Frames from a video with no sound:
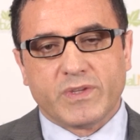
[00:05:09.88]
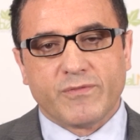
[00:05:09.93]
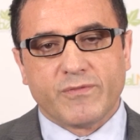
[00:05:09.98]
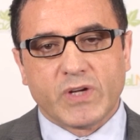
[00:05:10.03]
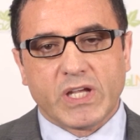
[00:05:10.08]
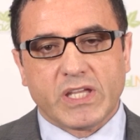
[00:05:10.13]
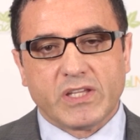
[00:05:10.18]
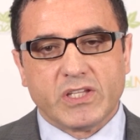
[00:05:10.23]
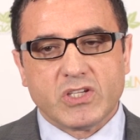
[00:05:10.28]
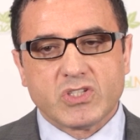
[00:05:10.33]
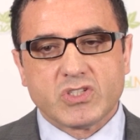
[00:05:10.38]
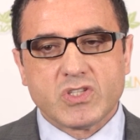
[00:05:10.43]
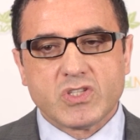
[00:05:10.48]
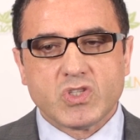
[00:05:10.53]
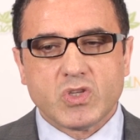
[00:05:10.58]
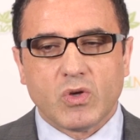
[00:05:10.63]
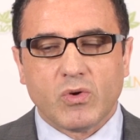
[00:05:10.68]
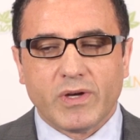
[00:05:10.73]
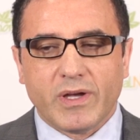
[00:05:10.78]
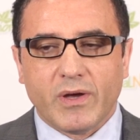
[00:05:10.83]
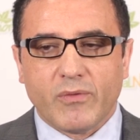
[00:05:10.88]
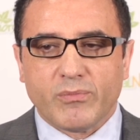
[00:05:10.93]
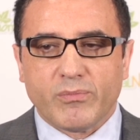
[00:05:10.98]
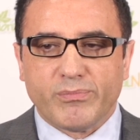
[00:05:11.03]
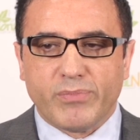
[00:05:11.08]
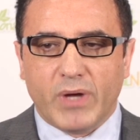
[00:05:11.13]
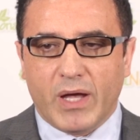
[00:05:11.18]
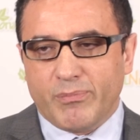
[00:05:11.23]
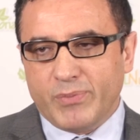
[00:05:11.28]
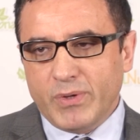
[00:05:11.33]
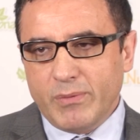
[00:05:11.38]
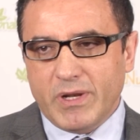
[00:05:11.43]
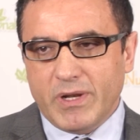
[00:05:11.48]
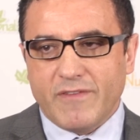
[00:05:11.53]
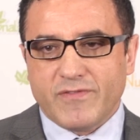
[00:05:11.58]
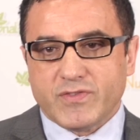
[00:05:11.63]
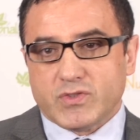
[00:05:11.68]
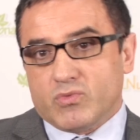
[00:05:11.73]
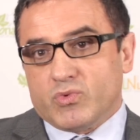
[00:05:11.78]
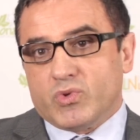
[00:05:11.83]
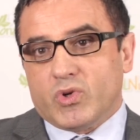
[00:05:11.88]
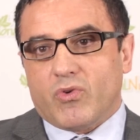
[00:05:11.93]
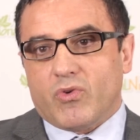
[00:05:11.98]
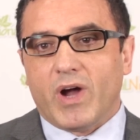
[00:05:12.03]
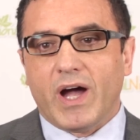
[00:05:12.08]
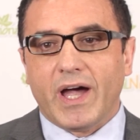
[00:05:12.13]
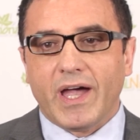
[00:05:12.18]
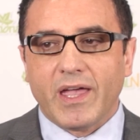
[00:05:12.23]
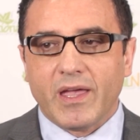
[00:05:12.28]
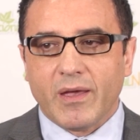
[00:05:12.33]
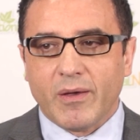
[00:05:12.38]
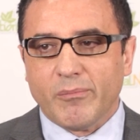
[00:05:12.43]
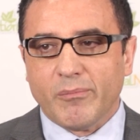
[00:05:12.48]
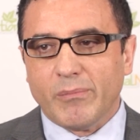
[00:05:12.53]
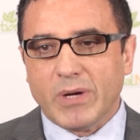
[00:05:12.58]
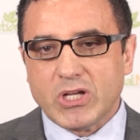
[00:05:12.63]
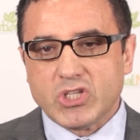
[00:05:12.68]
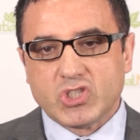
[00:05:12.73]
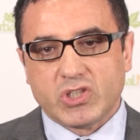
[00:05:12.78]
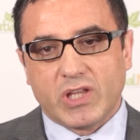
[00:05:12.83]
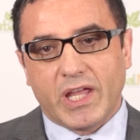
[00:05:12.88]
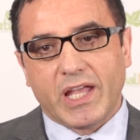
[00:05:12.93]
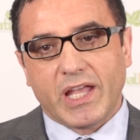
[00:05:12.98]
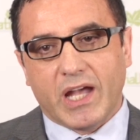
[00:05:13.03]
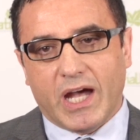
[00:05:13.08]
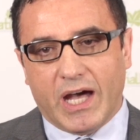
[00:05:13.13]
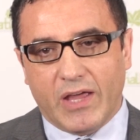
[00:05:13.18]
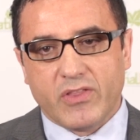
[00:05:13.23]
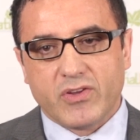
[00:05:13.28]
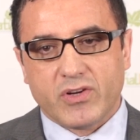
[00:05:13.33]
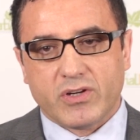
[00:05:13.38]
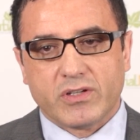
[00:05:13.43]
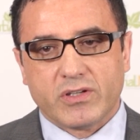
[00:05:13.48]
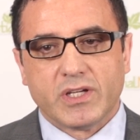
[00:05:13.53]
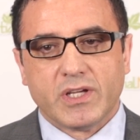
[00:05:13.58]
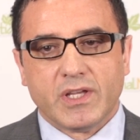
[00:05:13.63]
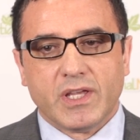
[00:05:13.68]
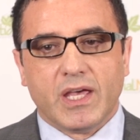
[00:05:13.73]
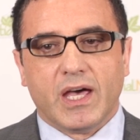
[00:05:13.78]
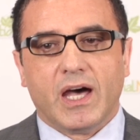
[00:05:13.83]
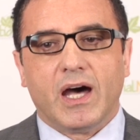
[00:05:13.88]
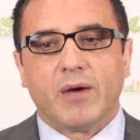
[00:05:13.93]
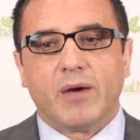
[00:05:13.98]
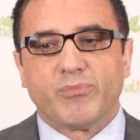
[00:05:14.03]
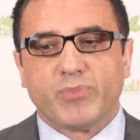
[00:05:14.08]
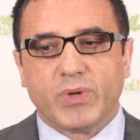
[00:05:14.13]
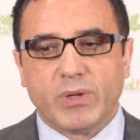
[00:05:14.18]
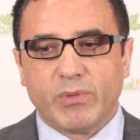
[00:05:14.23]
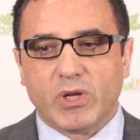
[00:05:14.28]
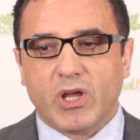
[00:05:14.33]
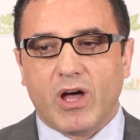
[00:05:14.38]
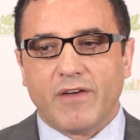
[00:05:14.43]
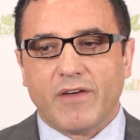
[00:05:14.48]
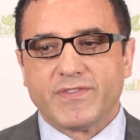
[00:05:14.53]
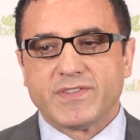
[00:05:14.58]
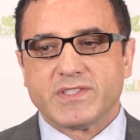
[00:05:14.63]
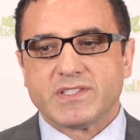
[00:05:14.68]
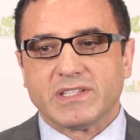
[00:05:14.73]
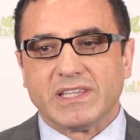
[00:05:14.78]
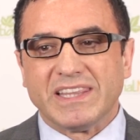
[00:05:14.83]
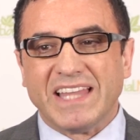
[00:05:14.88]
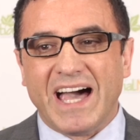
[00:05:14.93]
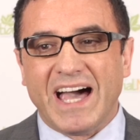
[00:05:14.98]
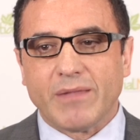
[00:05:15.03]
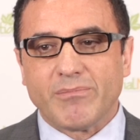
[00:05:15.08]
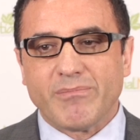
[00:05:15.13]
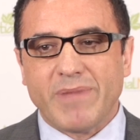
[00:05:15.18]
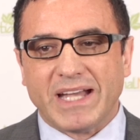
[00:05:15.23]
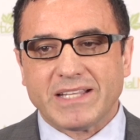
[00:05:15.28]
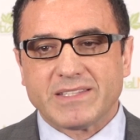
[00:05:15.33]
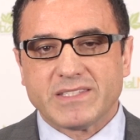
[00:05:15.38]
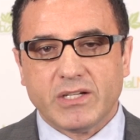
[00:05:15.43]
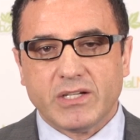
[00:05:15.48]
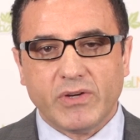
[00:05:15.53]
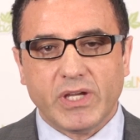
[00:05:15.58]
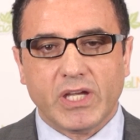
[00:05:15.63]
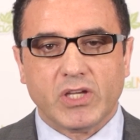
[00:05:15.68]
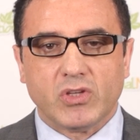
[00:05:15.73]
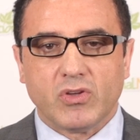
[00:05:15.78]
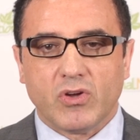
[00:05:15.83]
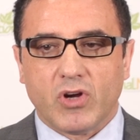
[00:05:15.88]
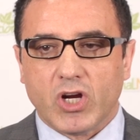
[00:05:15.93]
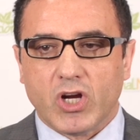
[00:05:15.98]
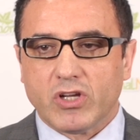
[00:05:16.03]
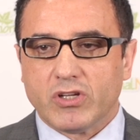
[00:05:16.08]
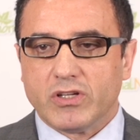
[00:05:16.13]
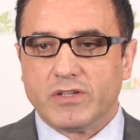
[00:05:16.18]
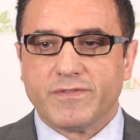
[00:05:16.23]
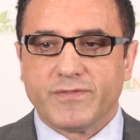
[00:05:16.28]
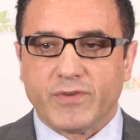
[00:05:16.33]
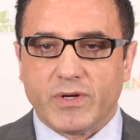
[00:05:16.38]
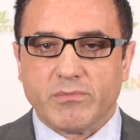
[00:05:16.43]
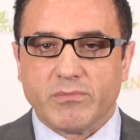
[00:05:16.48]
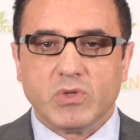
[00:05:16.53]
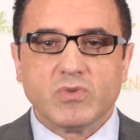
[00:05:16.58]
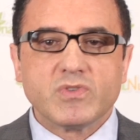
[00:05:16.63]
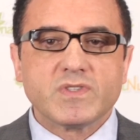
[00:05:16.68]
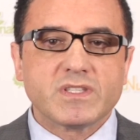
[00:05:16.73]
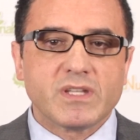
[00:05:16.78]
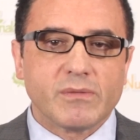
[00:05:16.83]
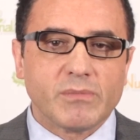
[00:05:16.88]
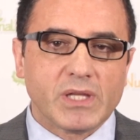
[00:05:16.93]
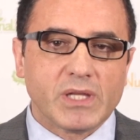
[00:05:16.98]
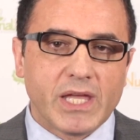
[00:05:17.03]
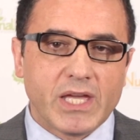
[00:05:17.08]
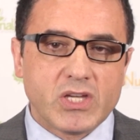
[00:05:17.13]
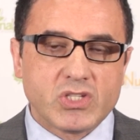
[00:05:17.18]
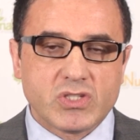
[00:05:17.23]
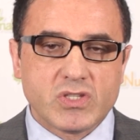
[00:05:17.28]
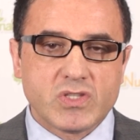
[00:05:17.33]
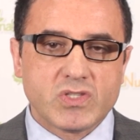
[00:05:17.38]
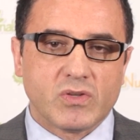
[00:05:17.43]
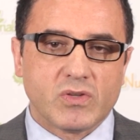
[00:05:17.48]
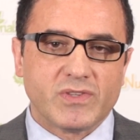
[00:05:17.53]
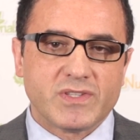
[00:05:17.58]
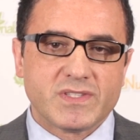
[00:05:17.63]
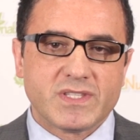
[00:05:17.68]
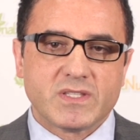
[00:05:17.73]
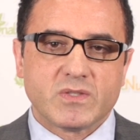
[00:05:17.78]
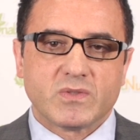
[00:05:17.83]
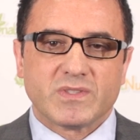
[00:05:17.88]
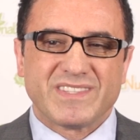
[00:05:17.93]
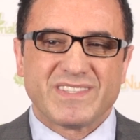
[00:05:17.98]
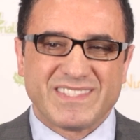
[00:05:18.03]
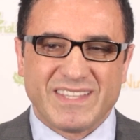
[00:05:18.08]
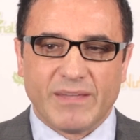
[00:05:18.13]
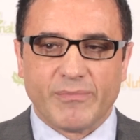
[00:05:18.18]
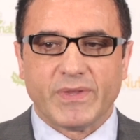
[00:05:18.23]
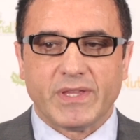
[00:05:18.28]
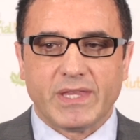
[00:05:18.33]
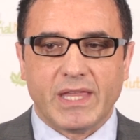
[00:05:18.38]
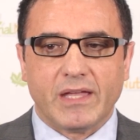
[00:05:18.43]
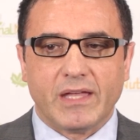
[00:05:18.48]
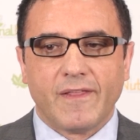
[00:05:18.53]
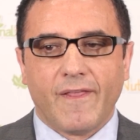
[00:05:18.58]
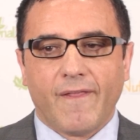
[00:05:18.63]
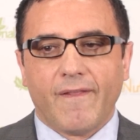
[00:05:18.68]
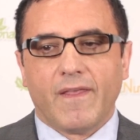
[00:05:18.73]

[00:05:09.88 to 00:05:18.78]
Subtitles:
different conditions. So Primadophilus Reuteri, much like other Primadophilus line bacteria, you know, are good for immune stimulation. So this is something that